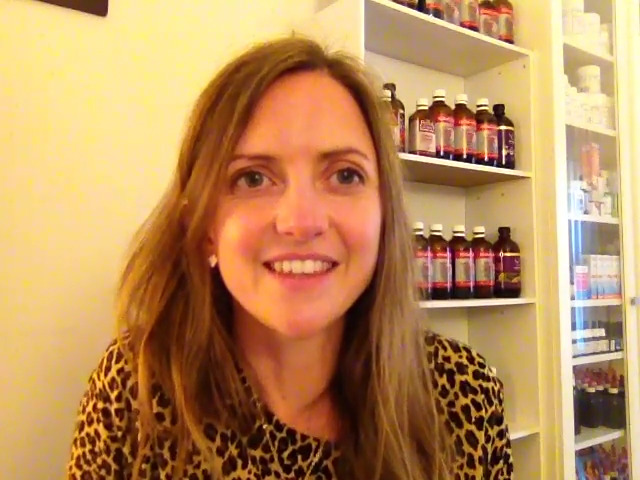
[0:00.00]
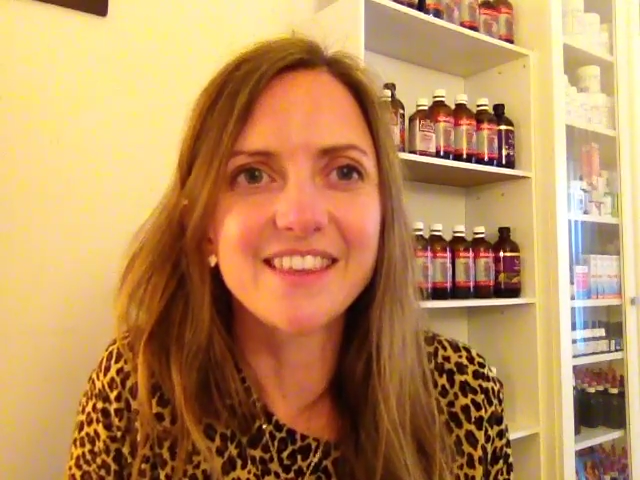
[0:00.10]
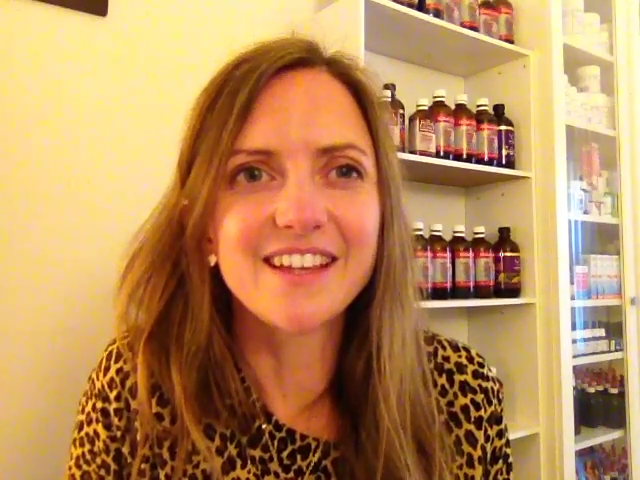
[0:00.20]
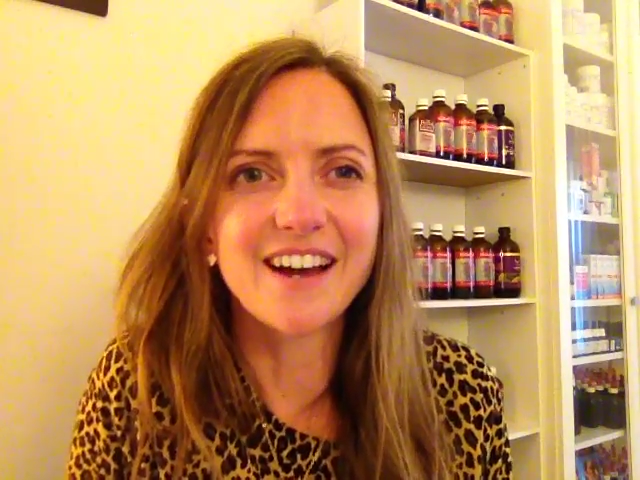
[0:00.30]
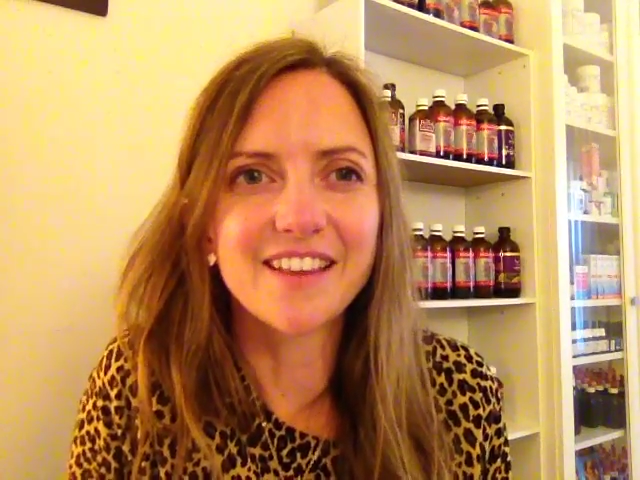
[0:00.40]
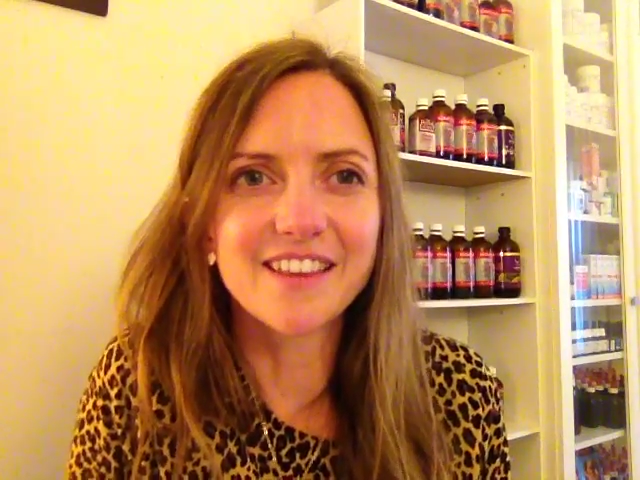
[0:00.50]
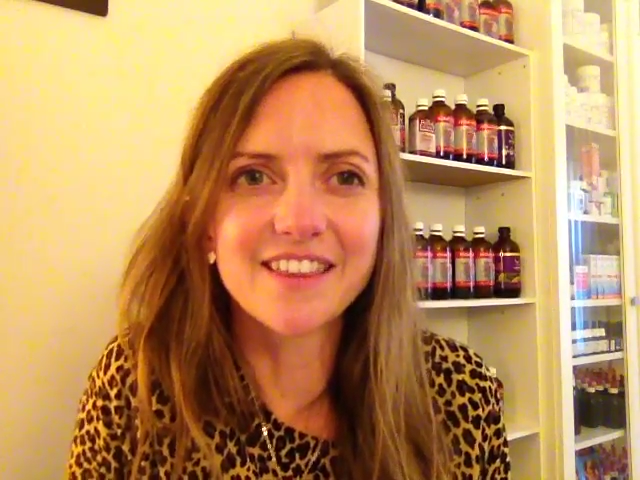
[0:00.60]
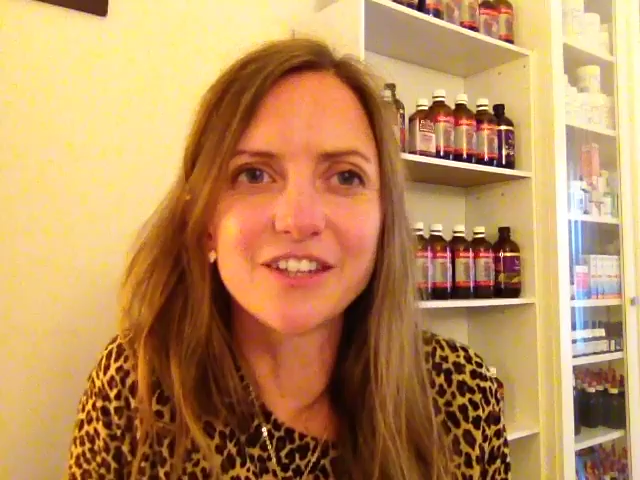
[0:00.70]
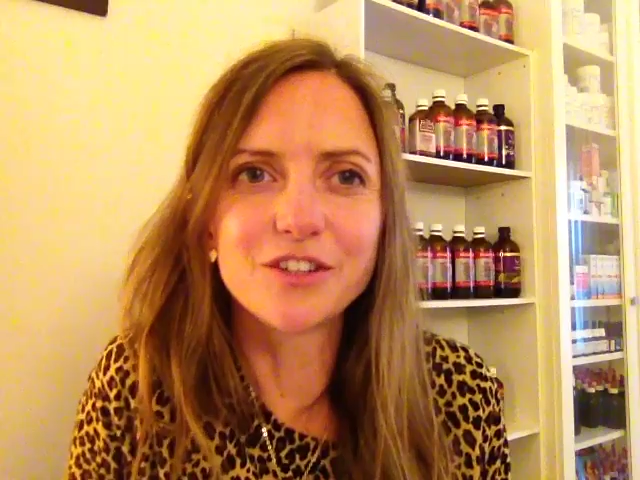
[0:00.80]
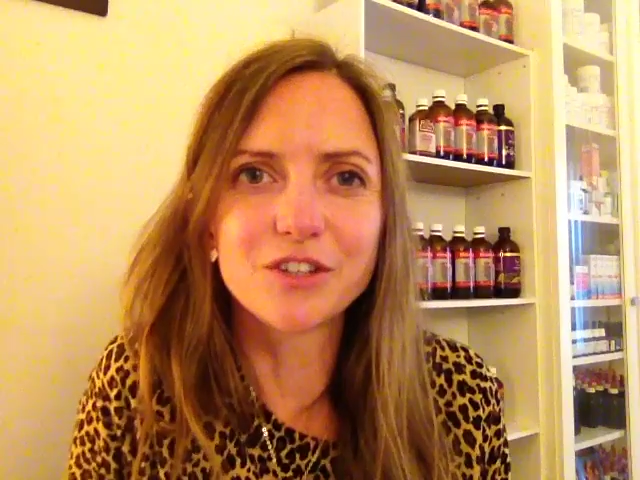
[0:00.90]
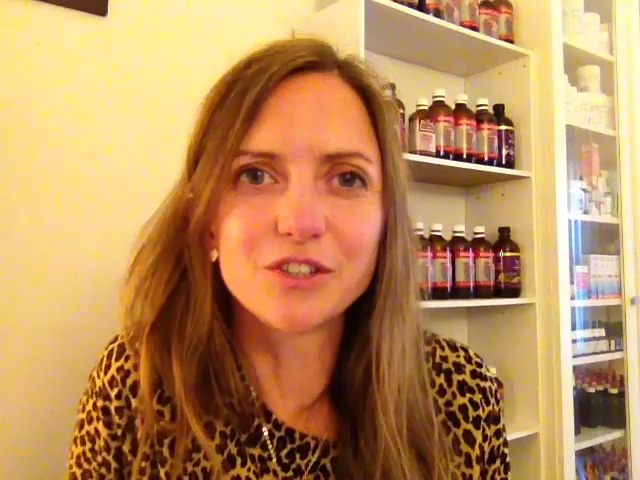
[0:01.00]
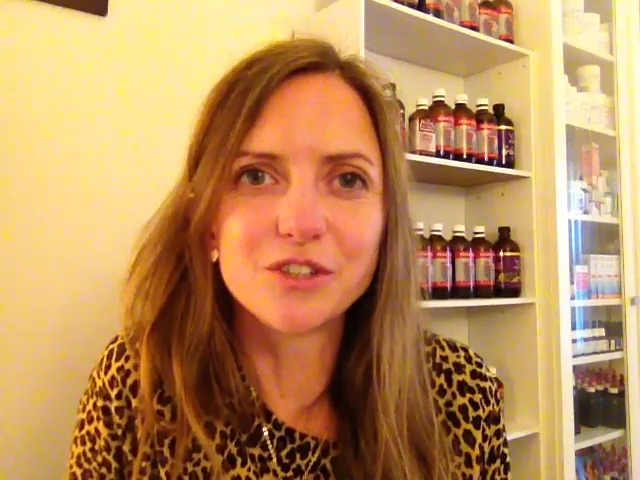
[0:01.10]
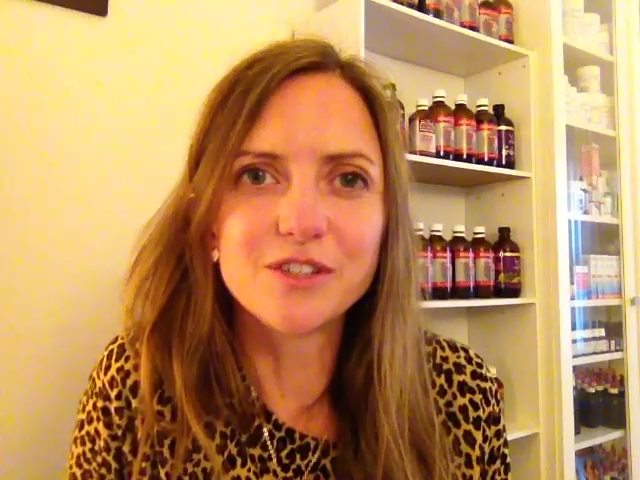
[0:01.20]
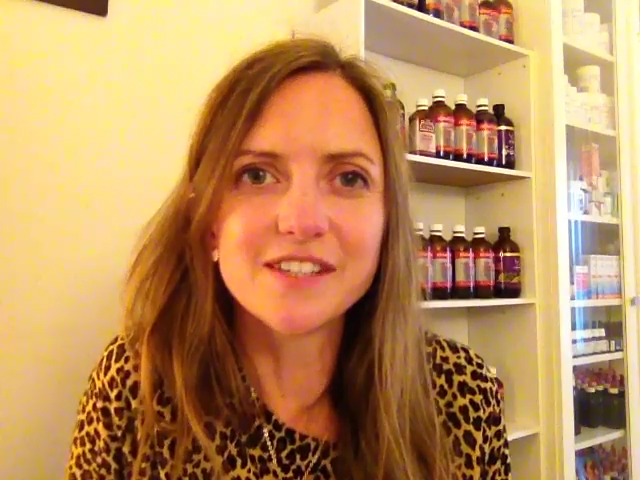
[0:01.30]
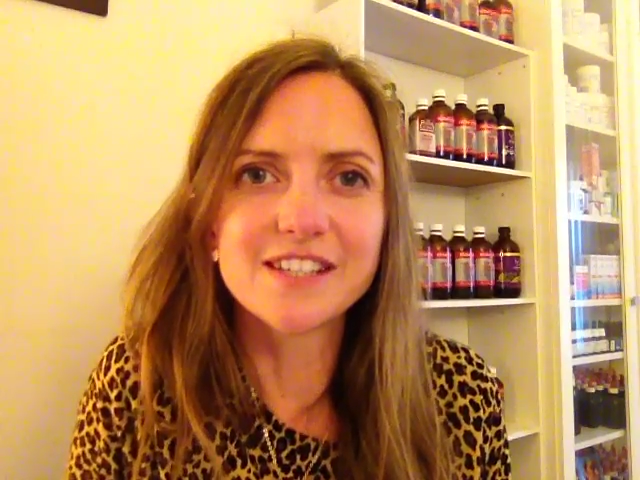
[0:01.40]
the other thing you can
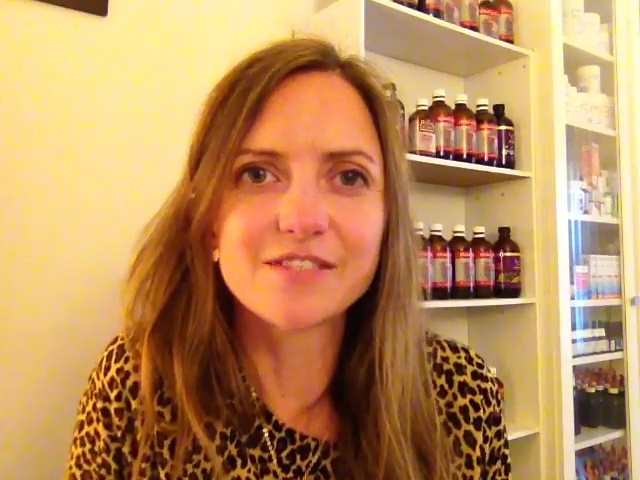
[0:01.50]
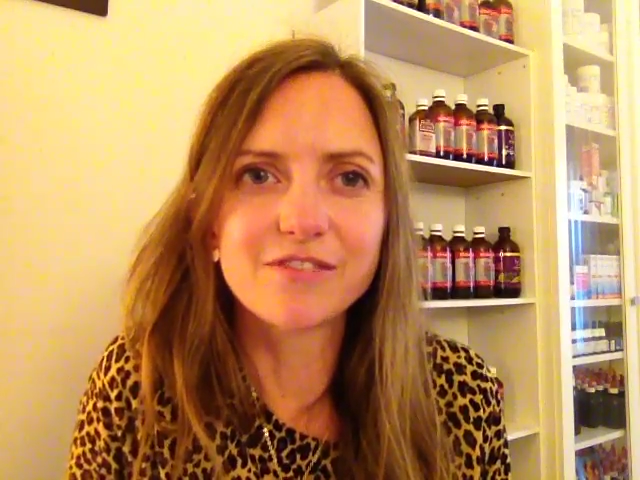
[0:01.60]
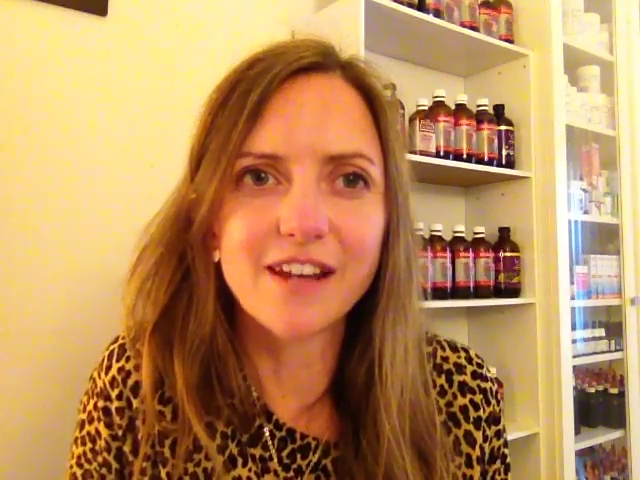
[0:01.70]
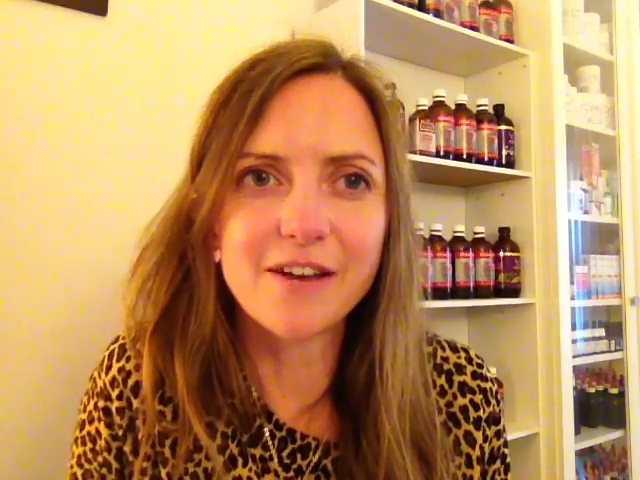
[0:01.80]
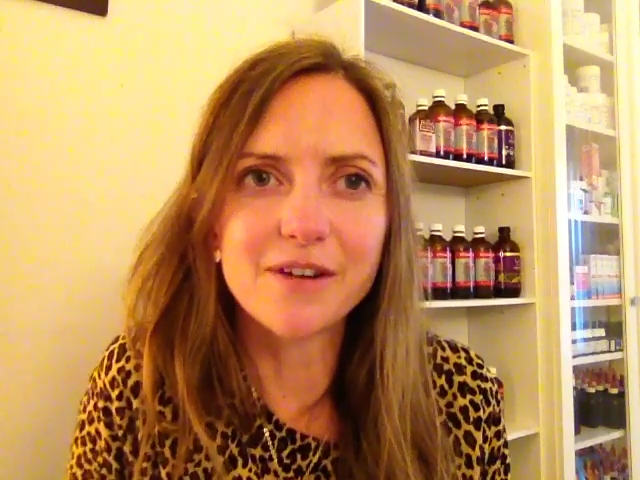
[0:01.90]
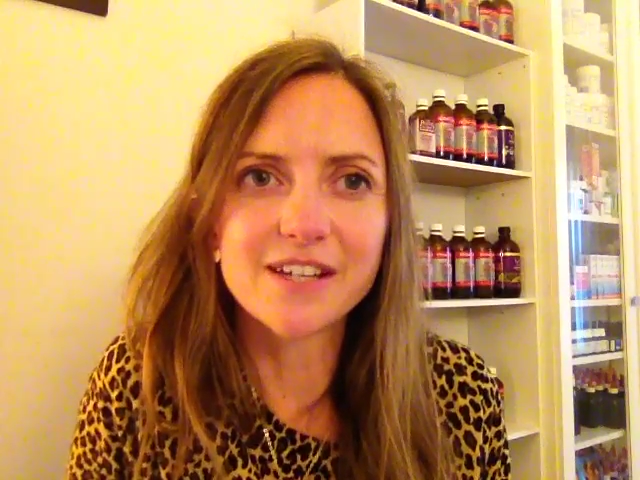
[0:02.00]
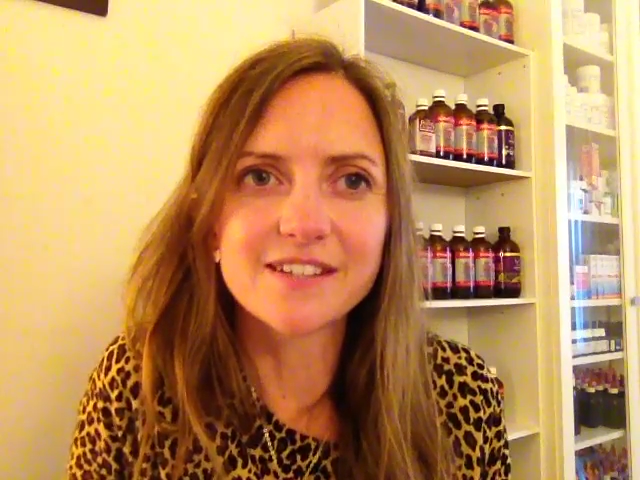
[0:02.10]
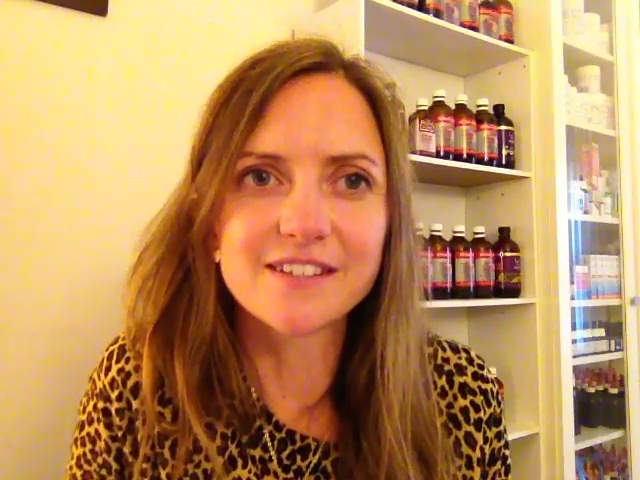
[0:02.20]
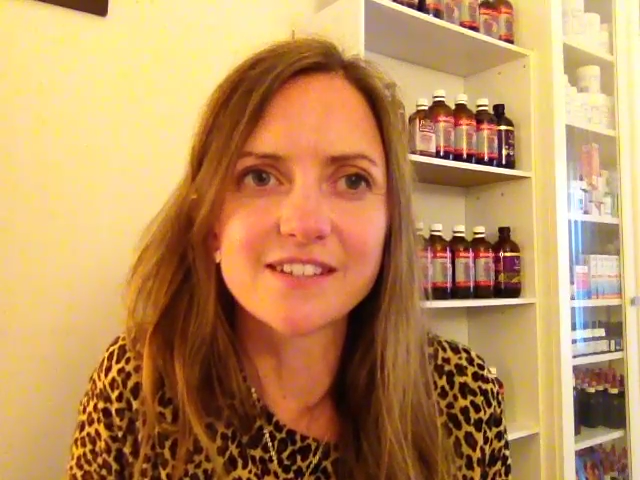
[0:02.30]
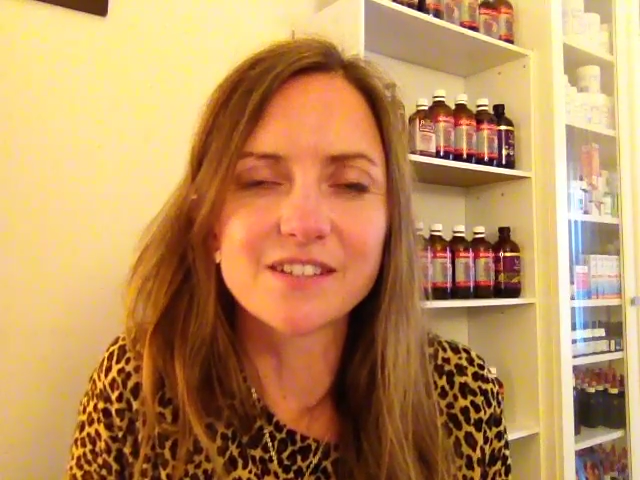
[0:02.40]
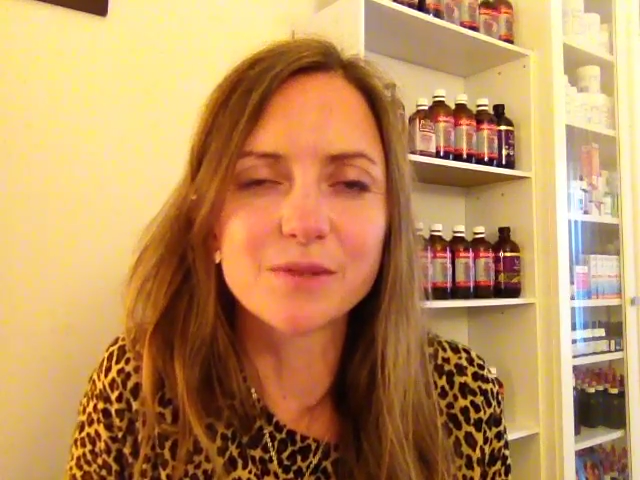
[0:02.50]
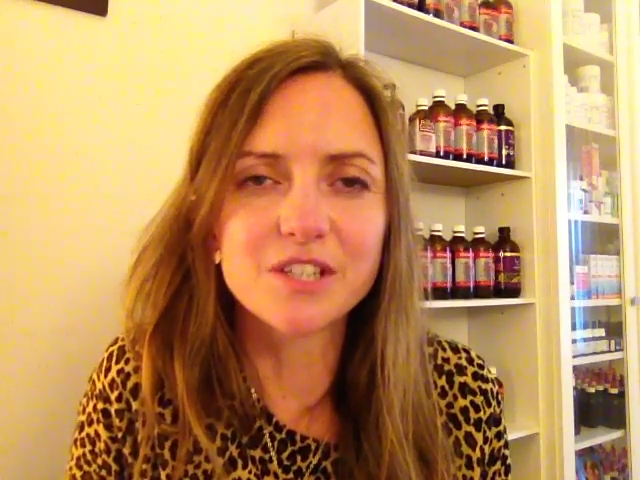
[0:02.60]
use is flower essences,